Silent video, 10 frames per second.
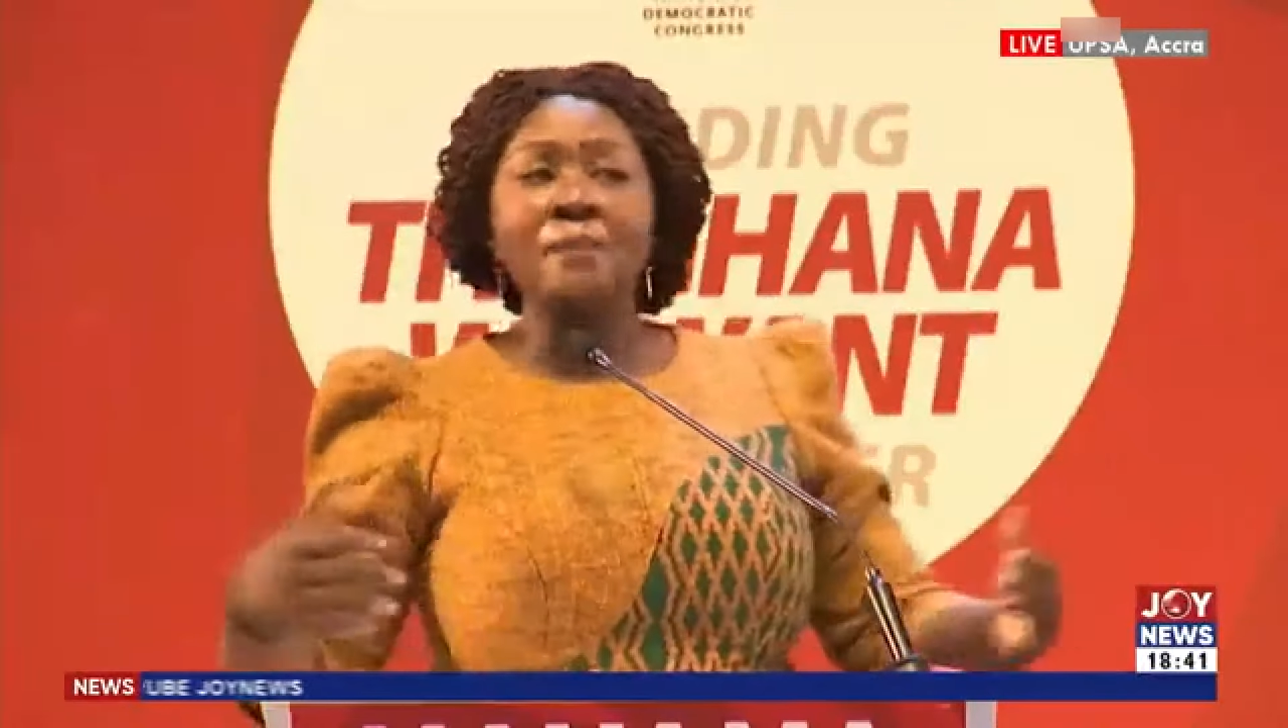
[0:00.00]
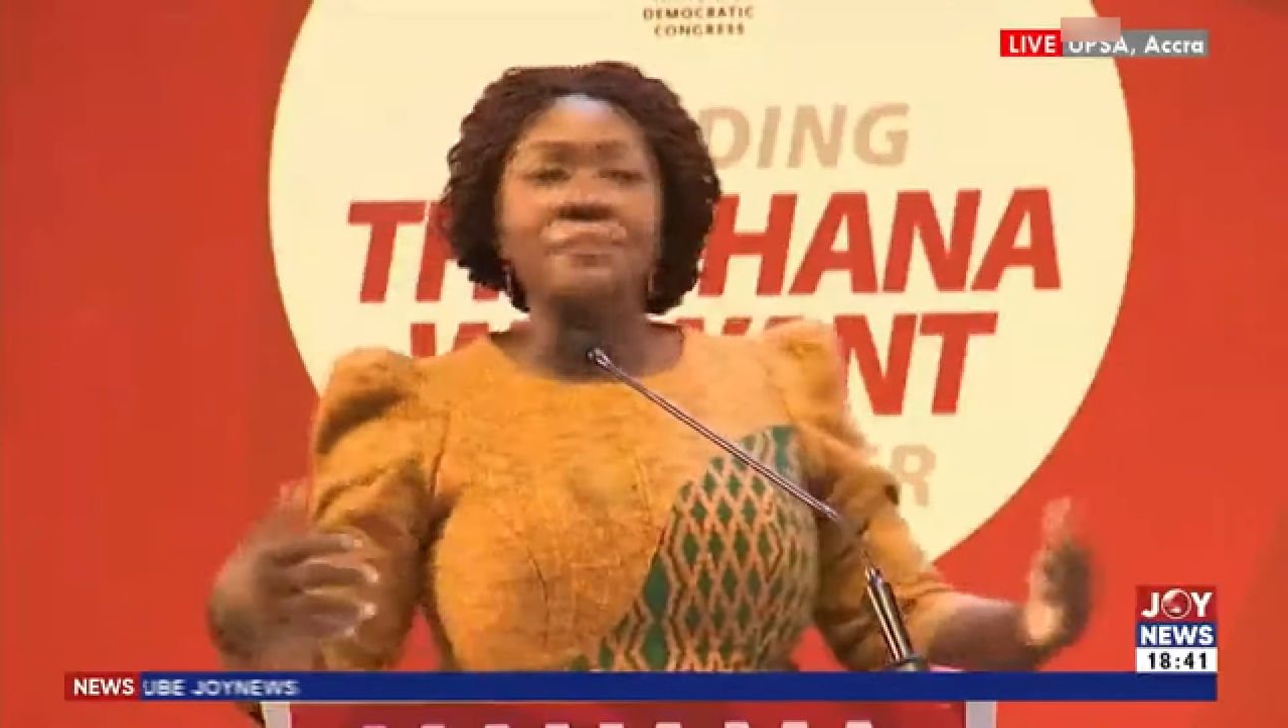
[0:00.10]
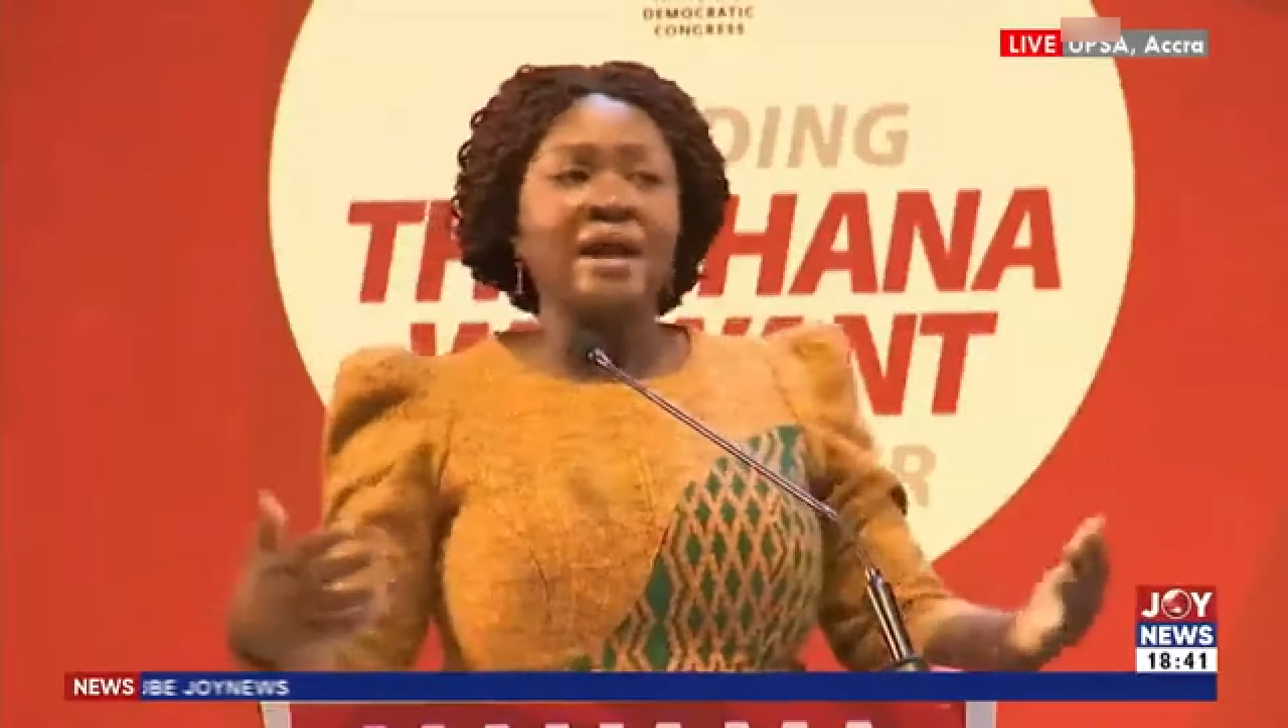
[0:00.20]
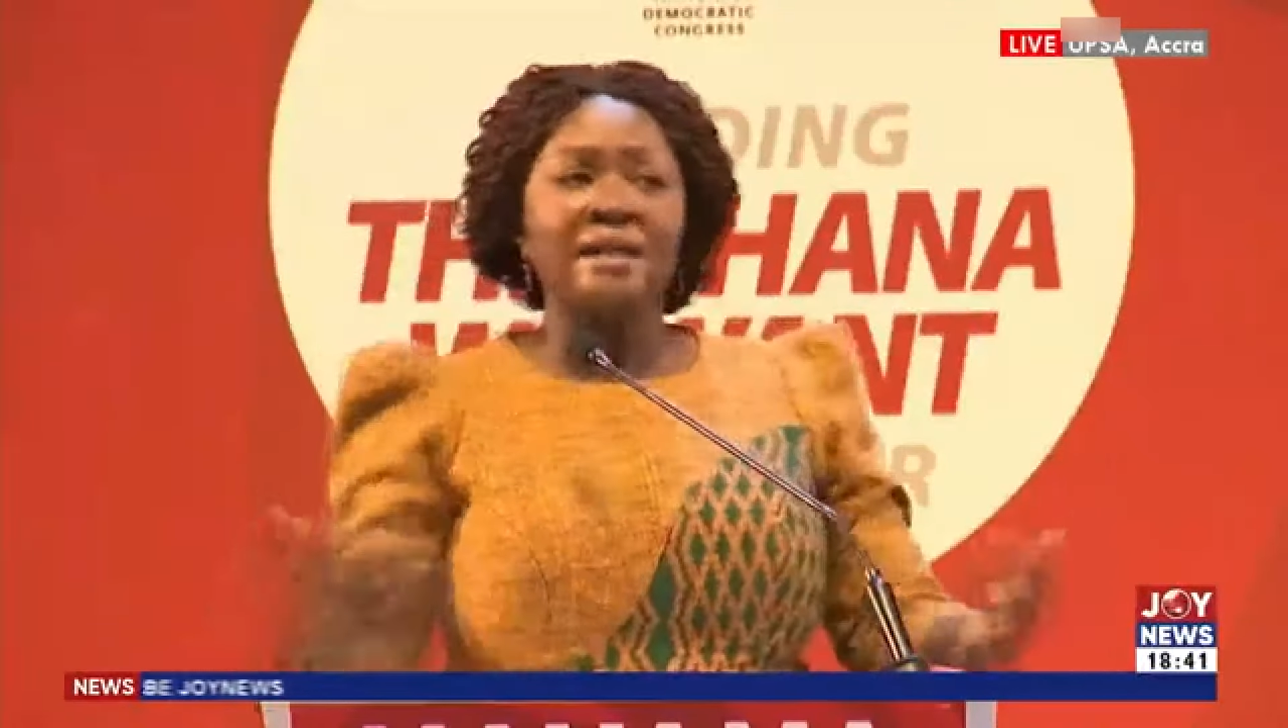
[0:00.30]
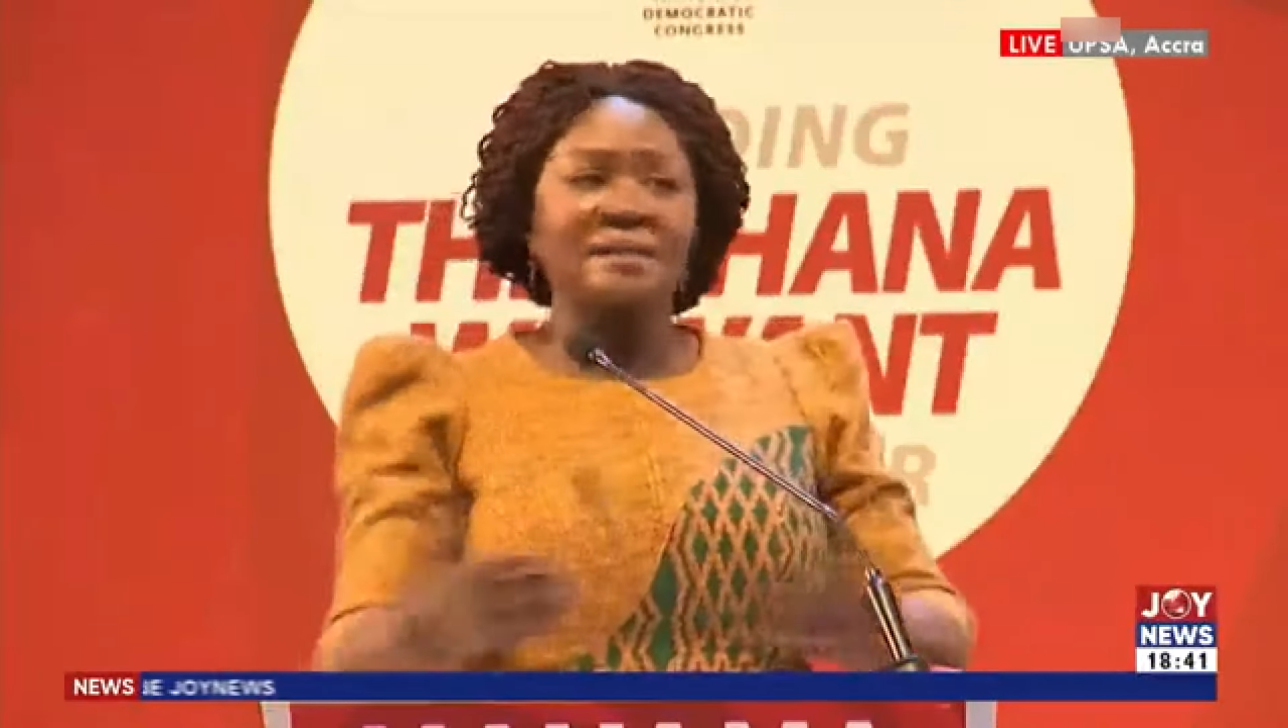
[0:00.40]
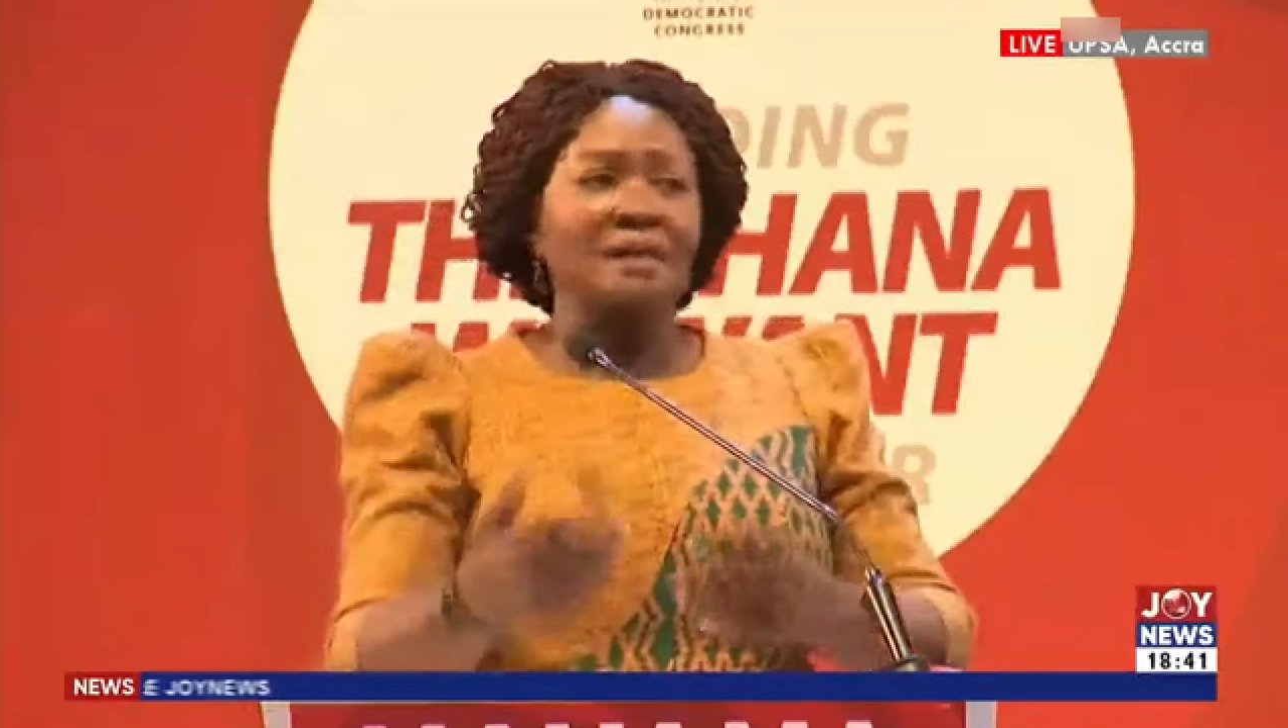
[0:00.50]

embrace